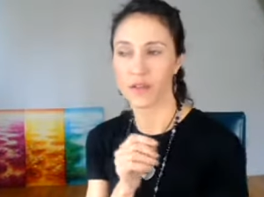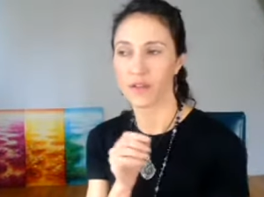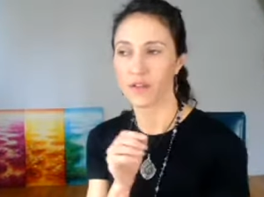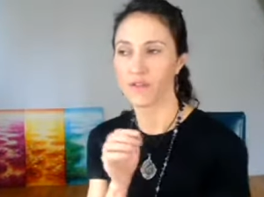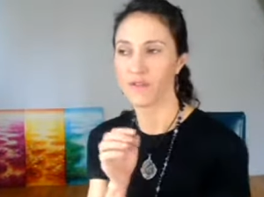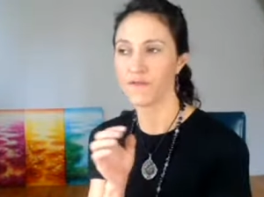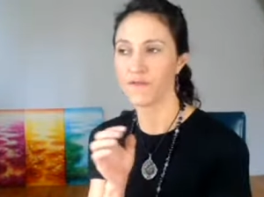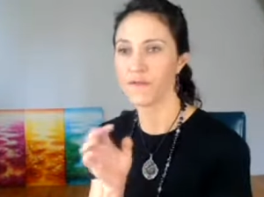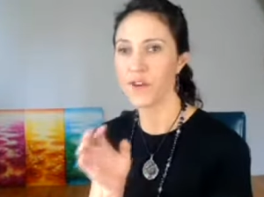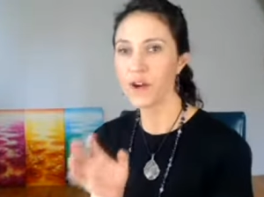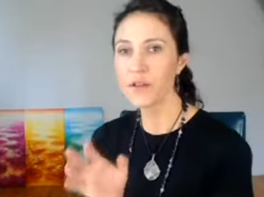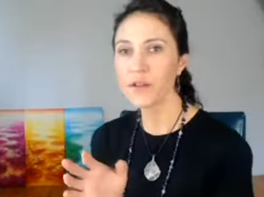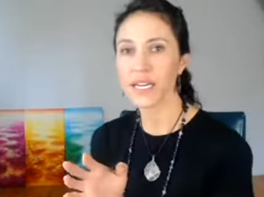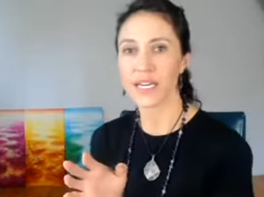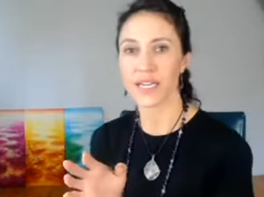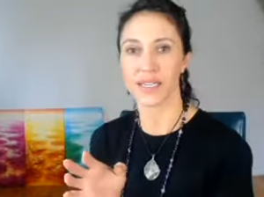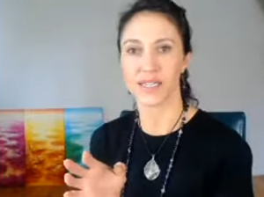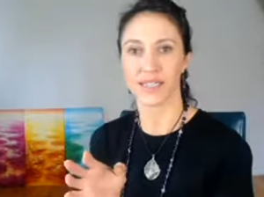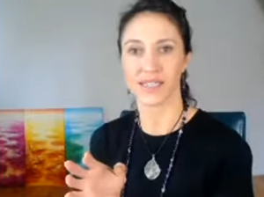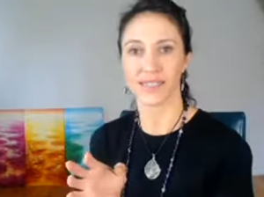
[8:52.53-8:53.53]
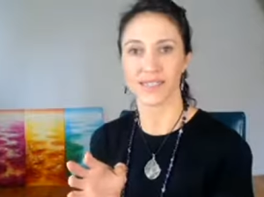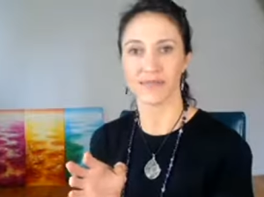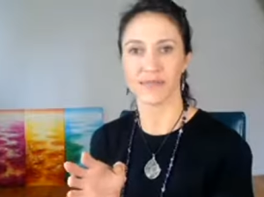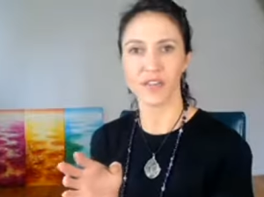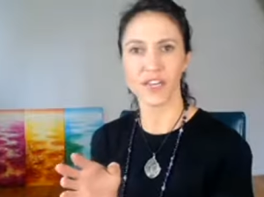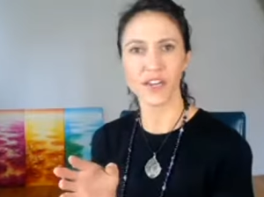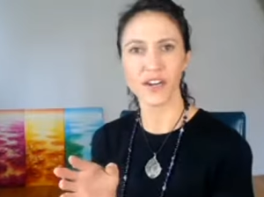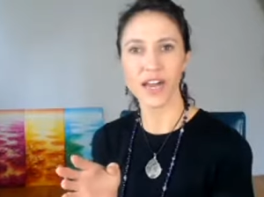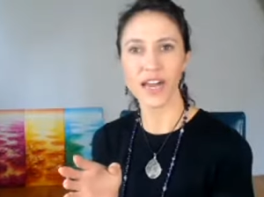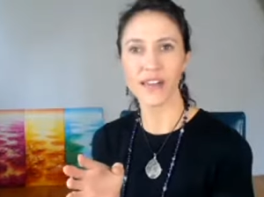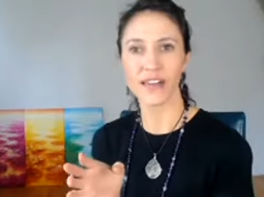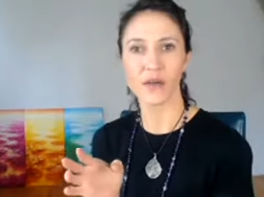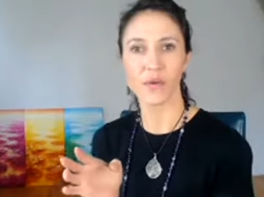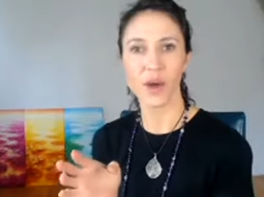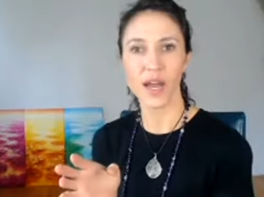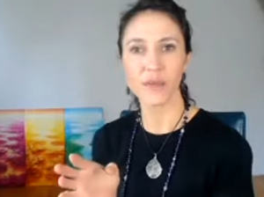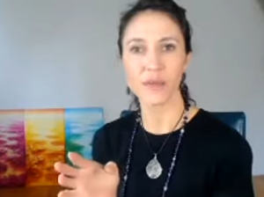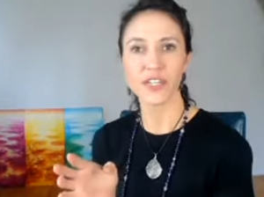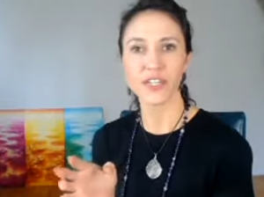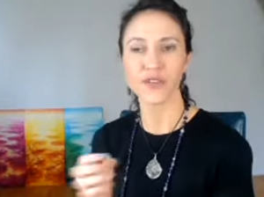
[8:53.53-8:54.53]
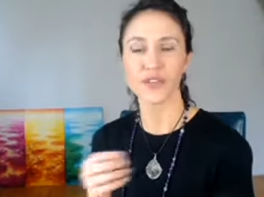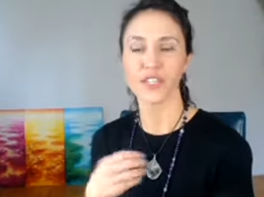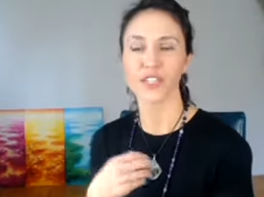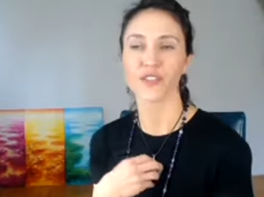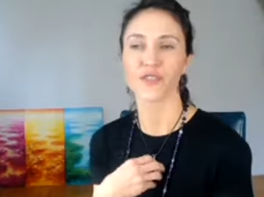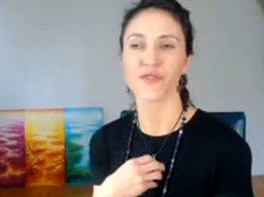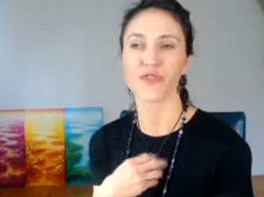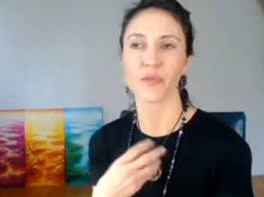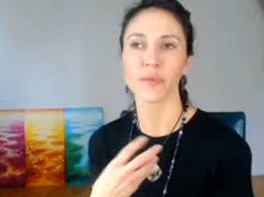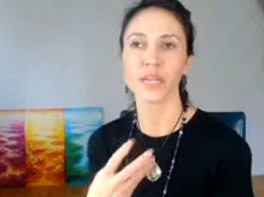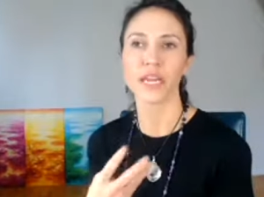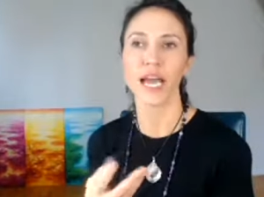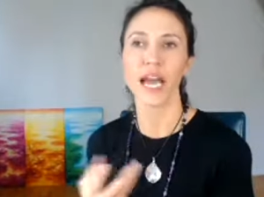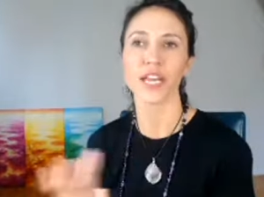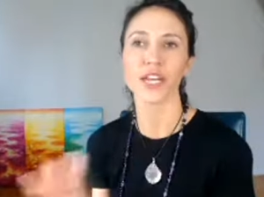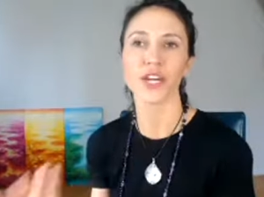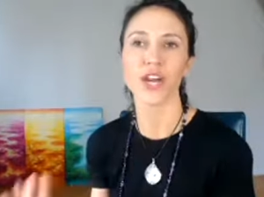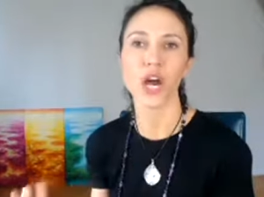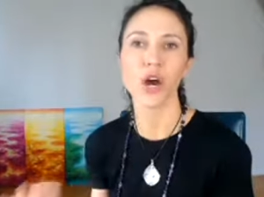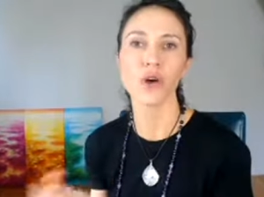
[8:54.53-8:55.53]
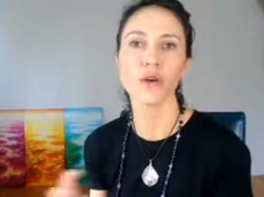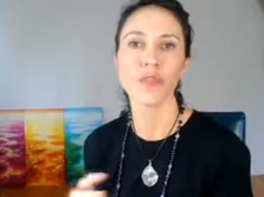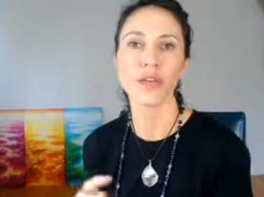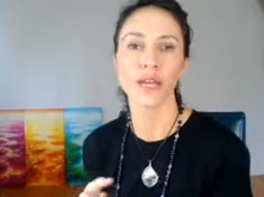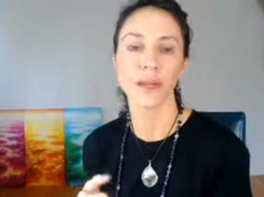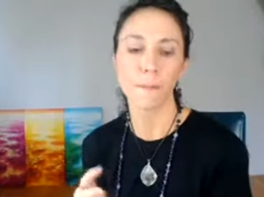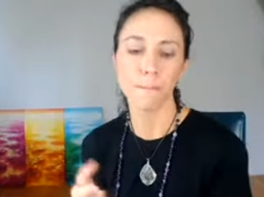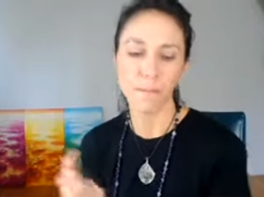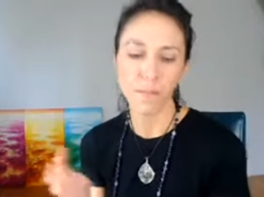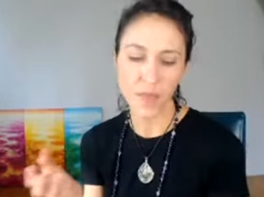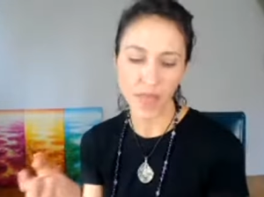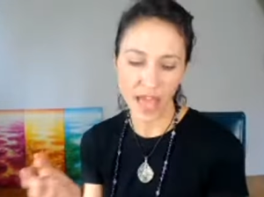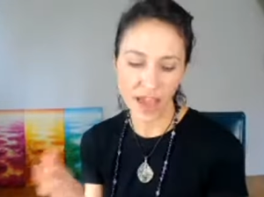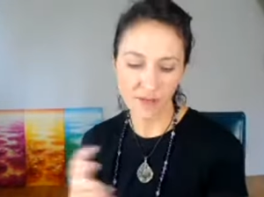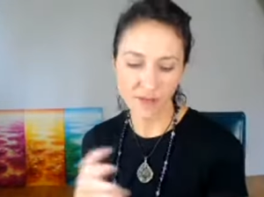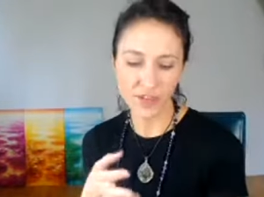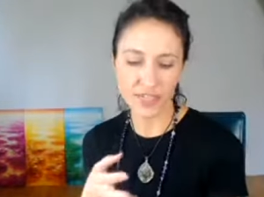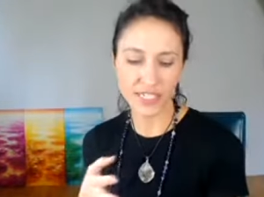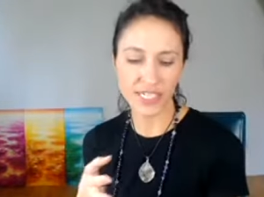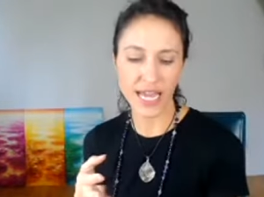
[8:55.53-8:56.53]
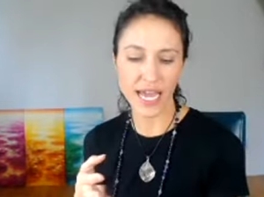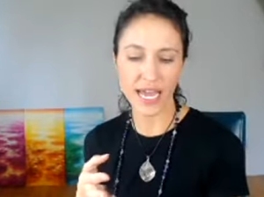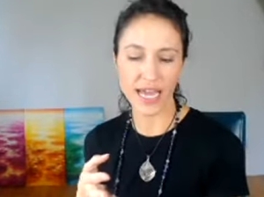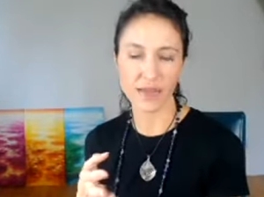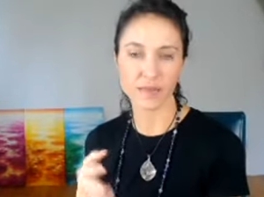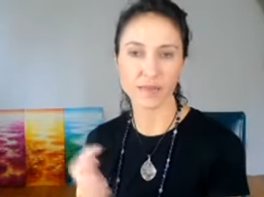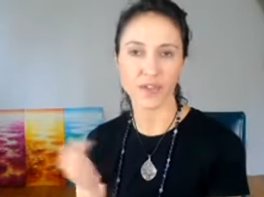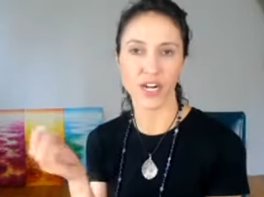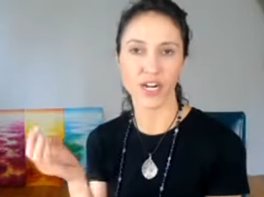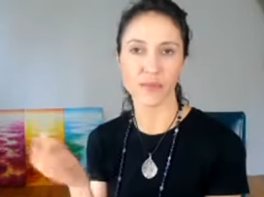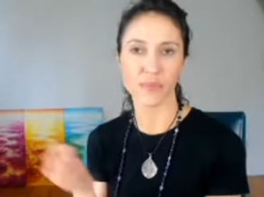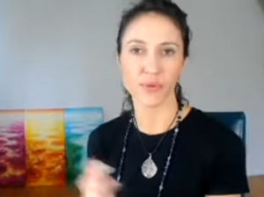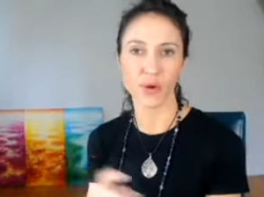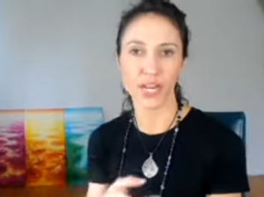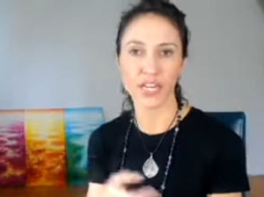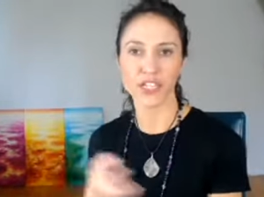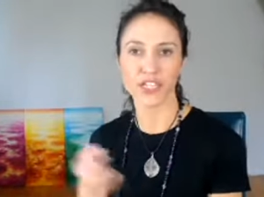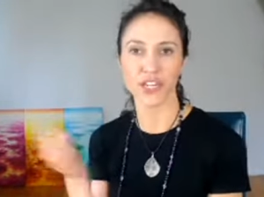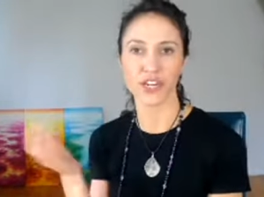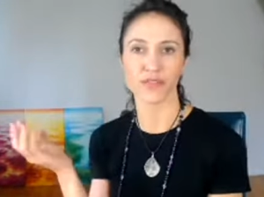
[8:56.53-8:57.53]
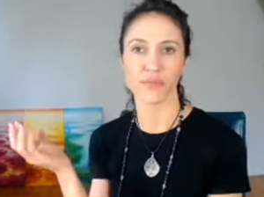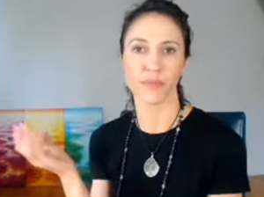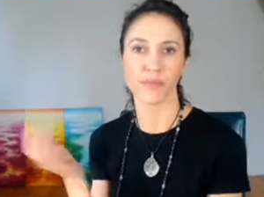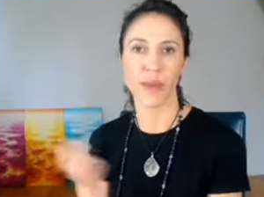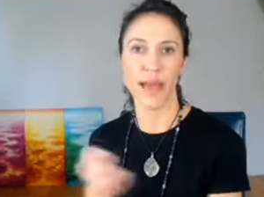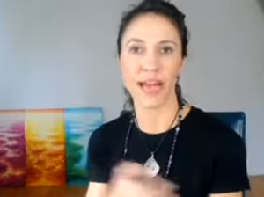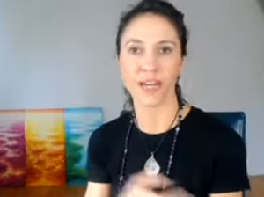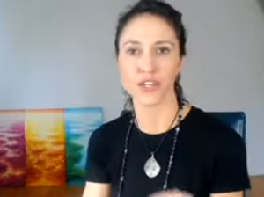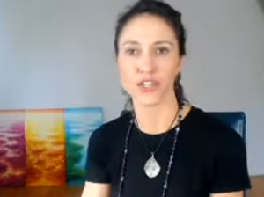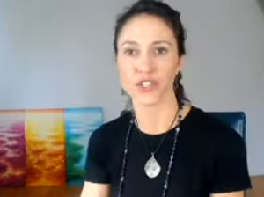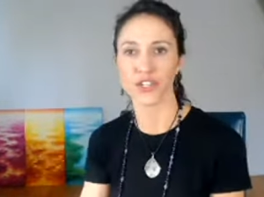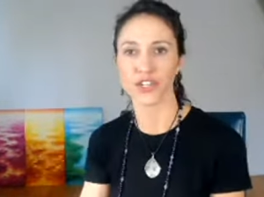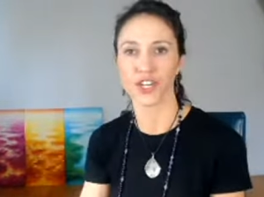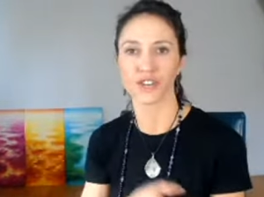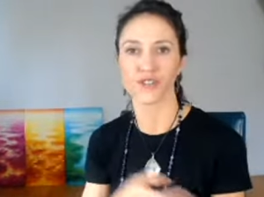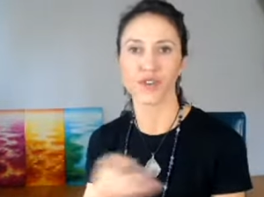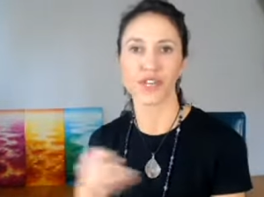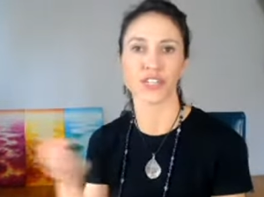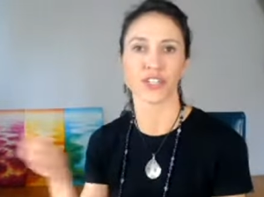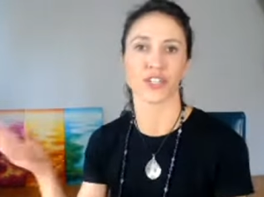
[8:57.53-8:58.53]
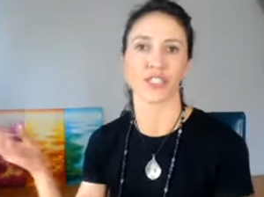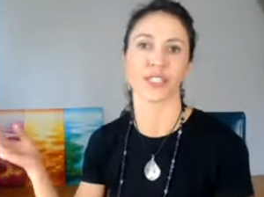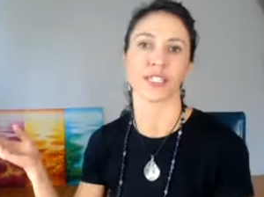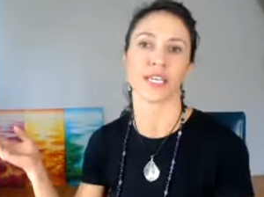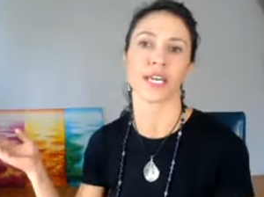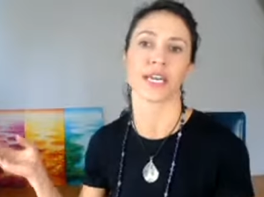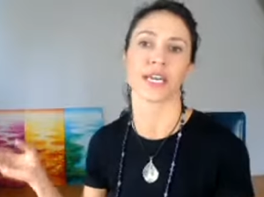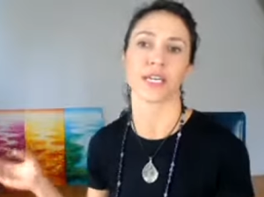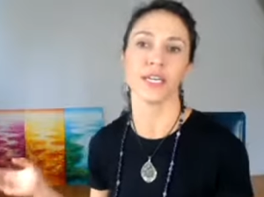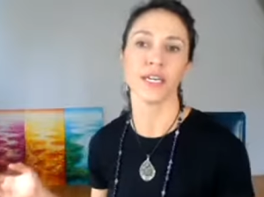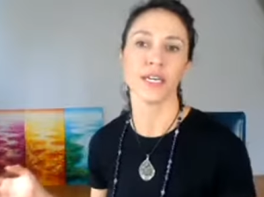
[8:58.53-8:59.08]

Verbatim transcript: focus figure out like why am i doing this so for me i know that every day i'm trying to break gener- patterns of generations like